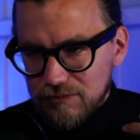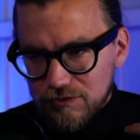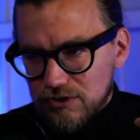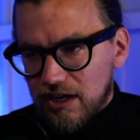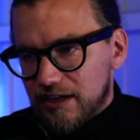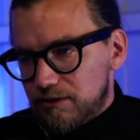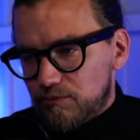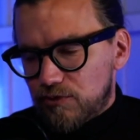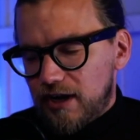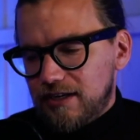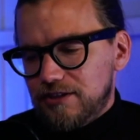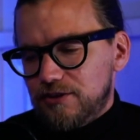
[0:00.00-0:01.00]
second
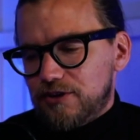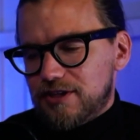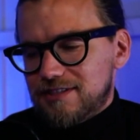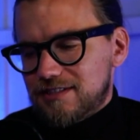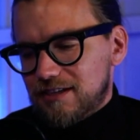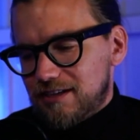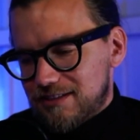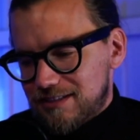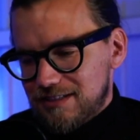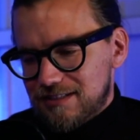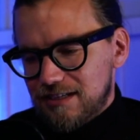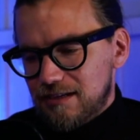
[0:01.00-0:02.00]
brain notice
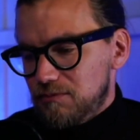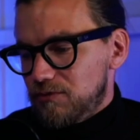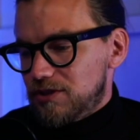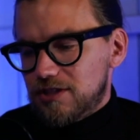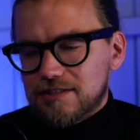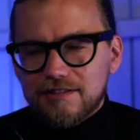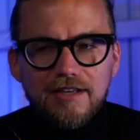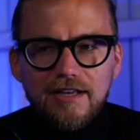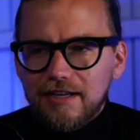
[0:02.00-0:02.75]
system, which is,